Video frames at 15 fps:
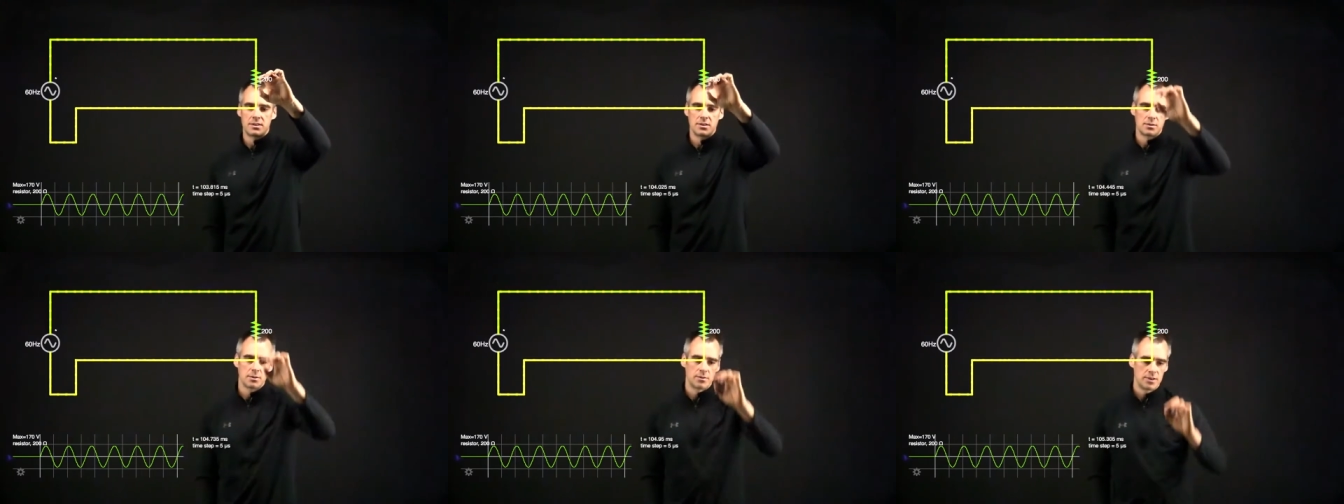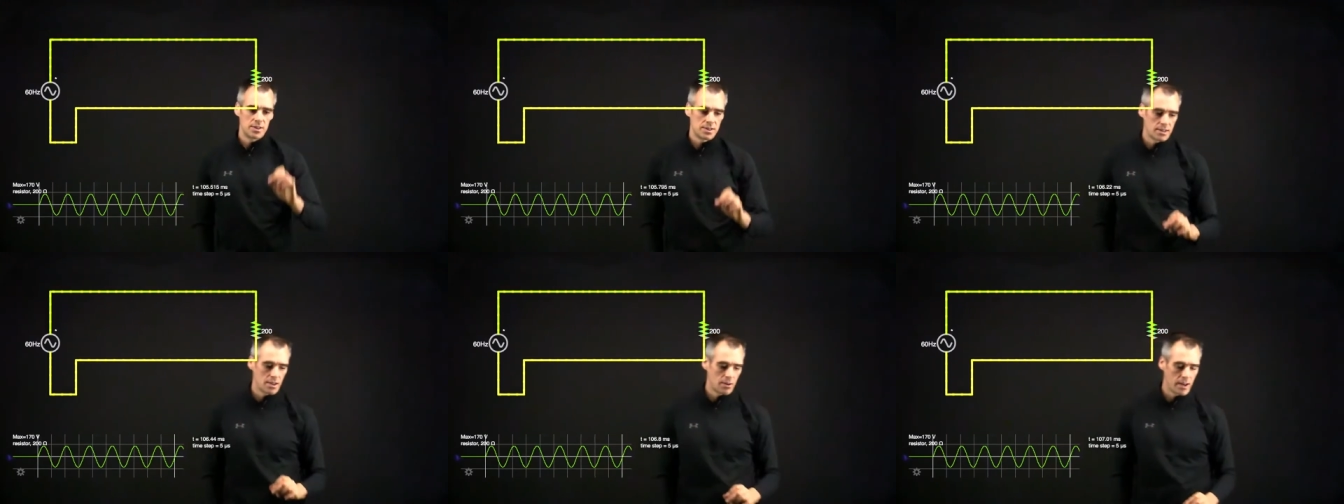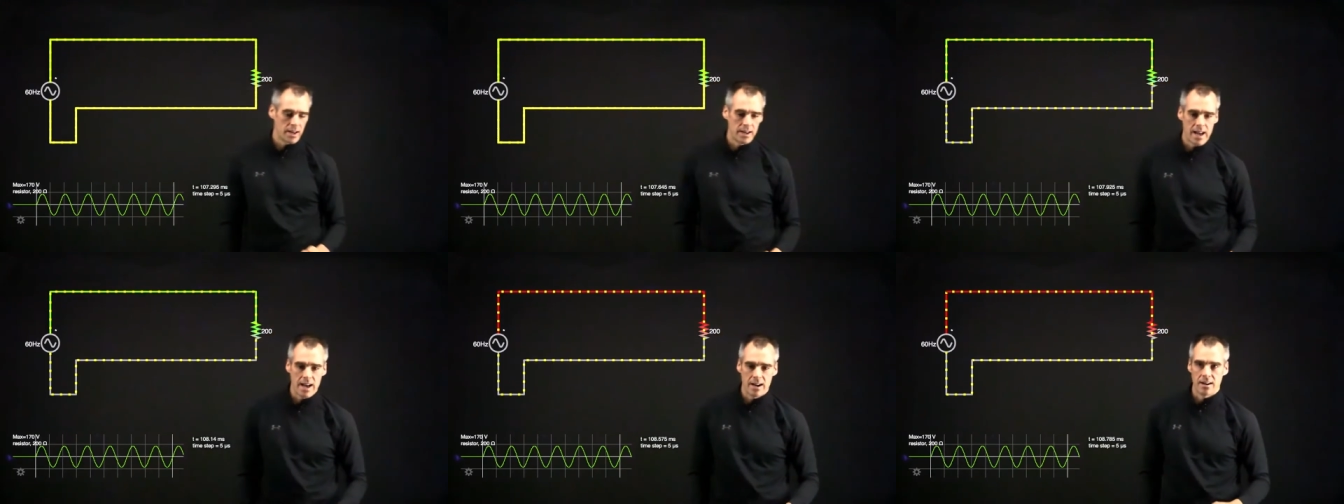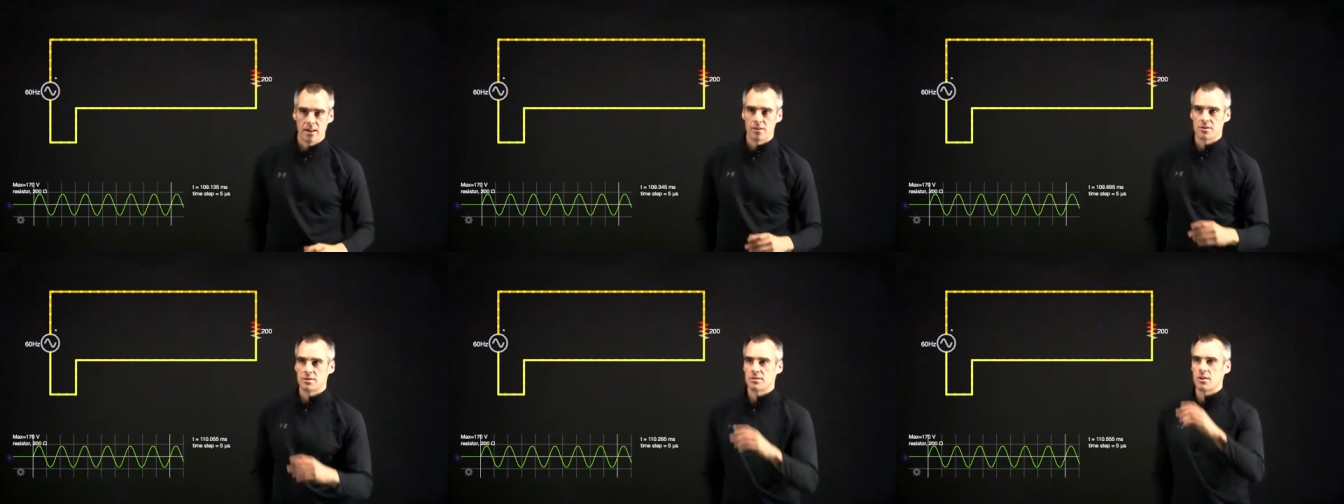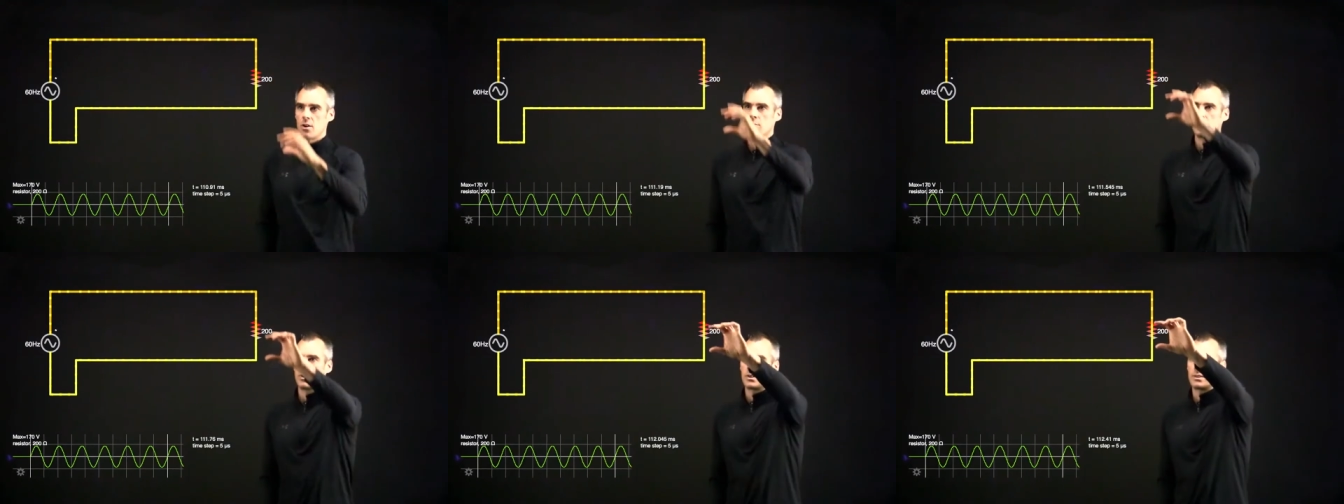So if we just go ahead and add another scope,
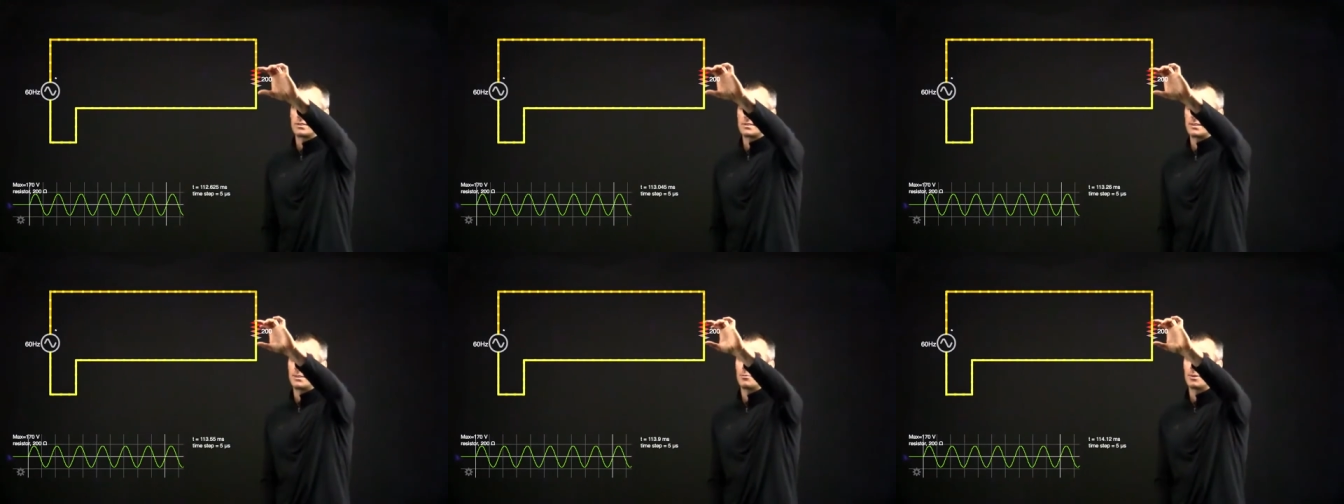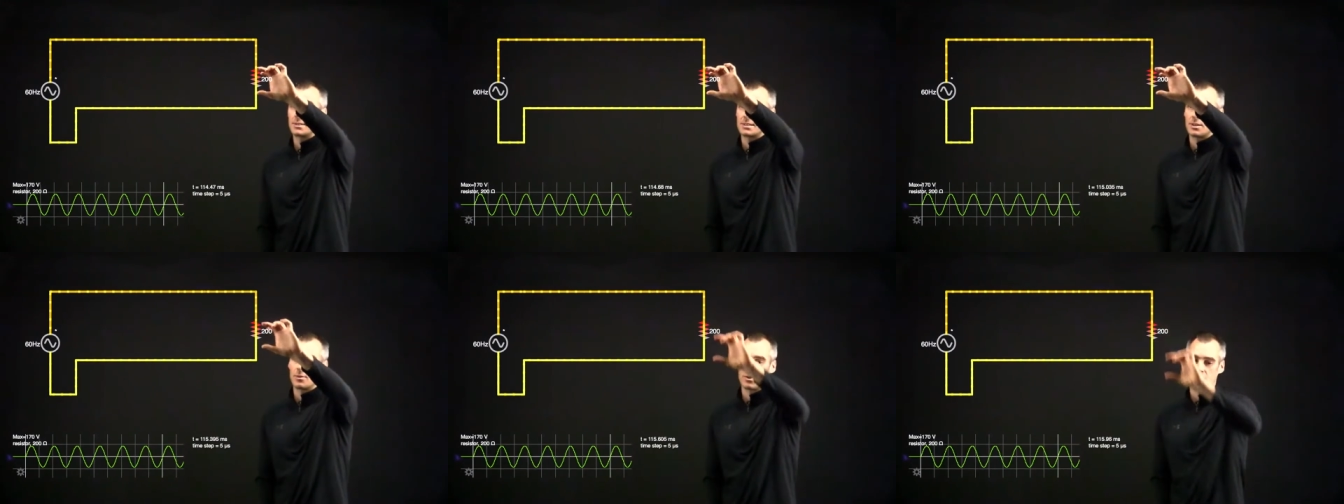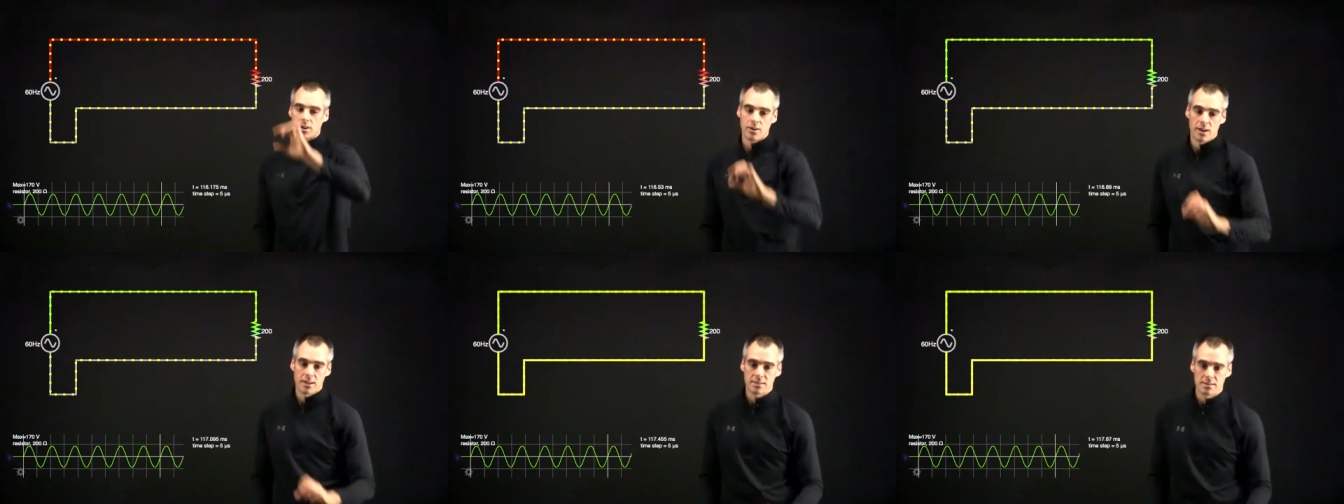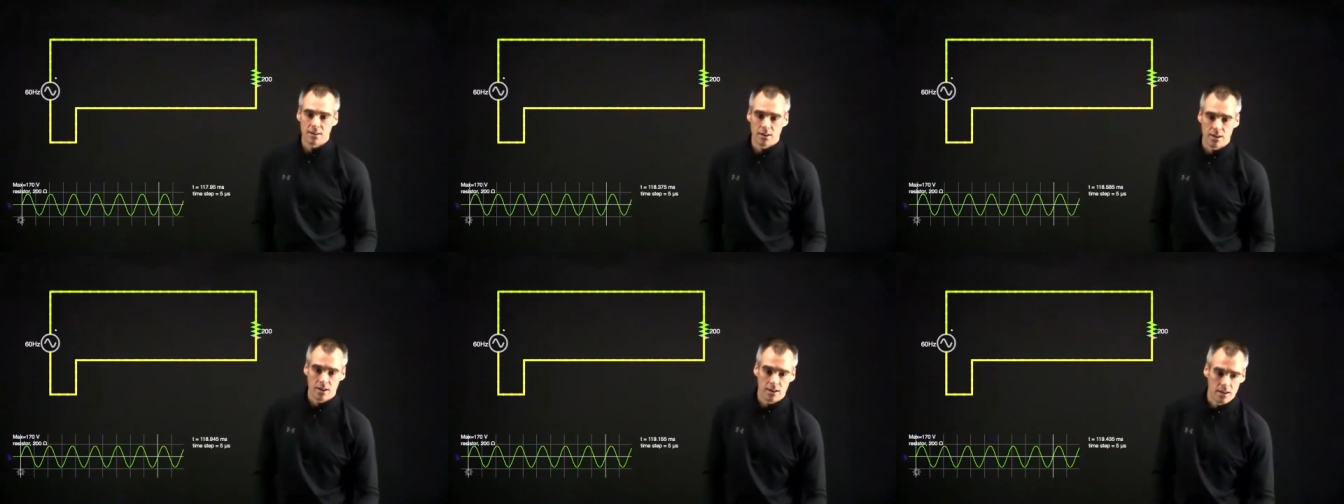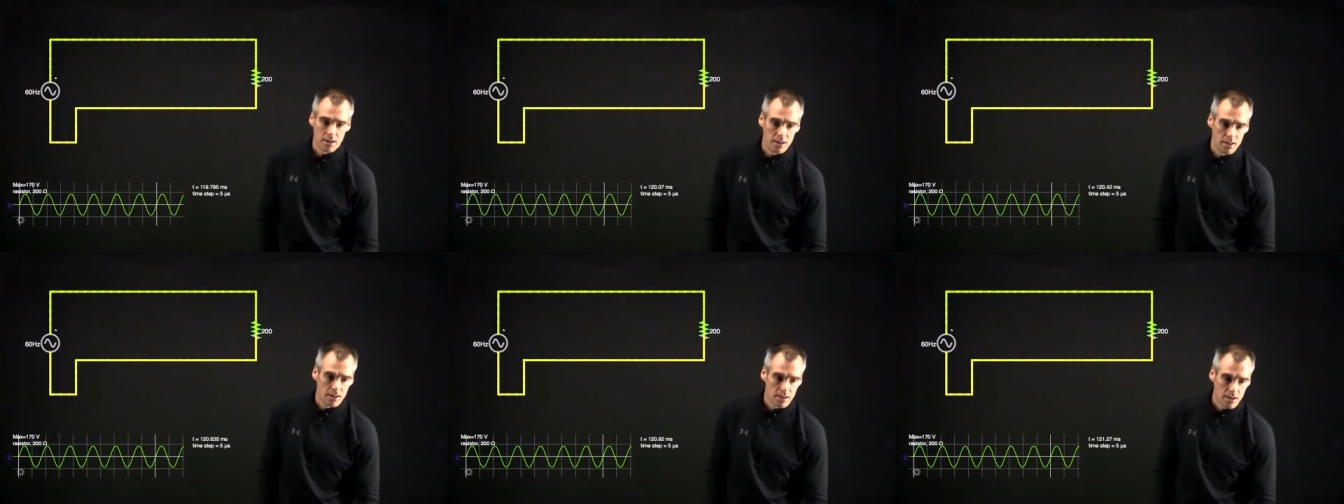we can see what's going across our
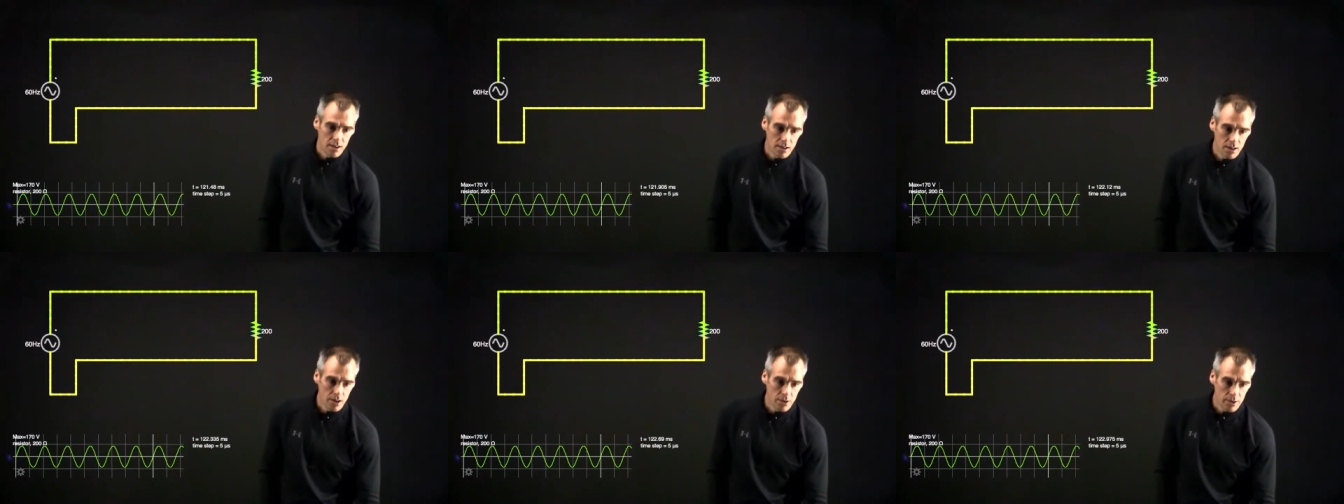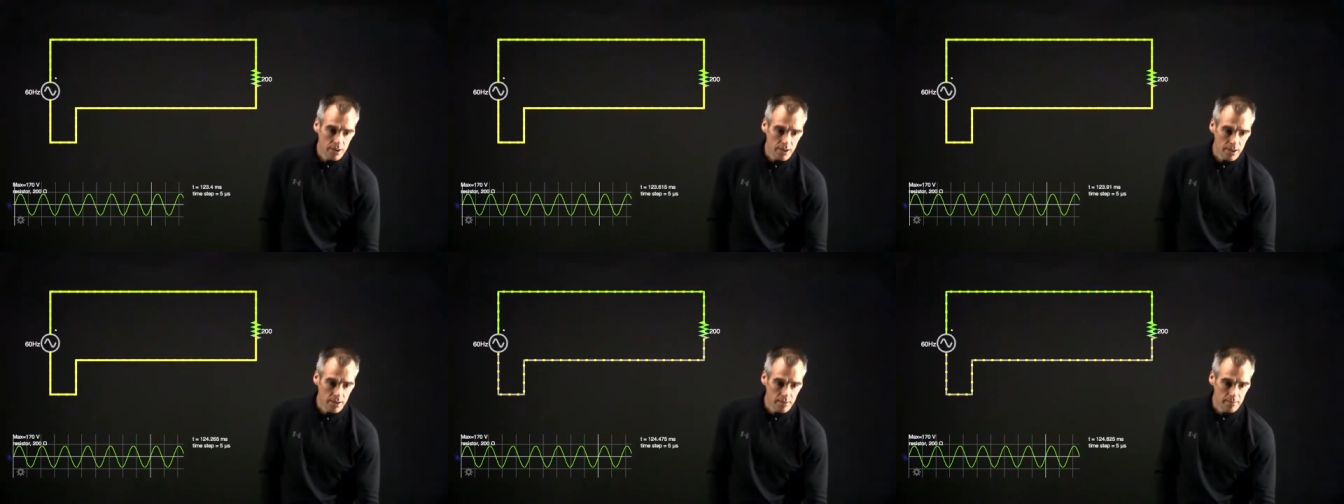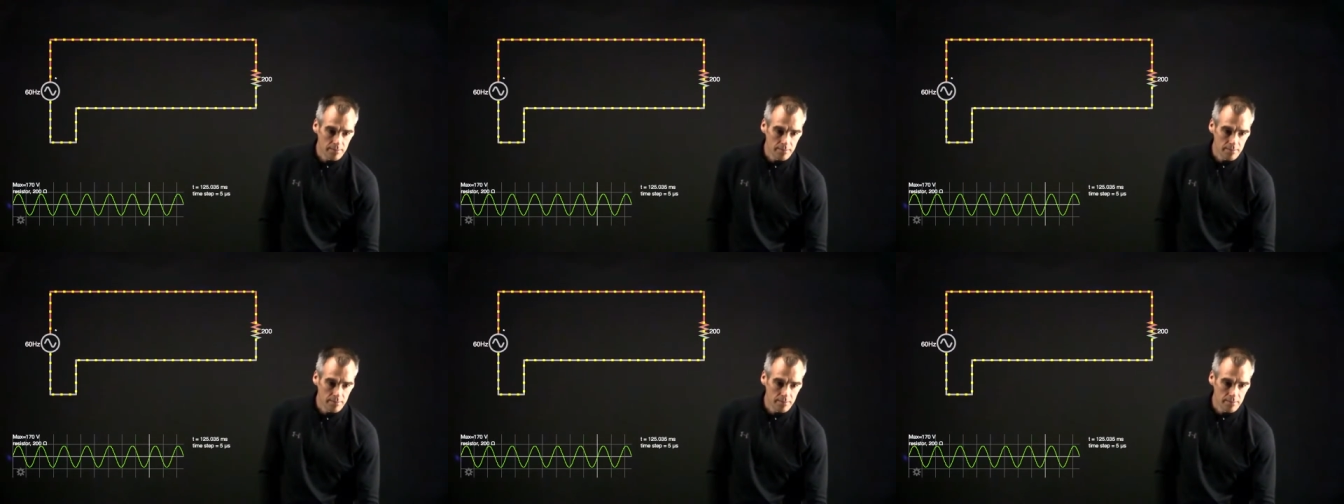load here.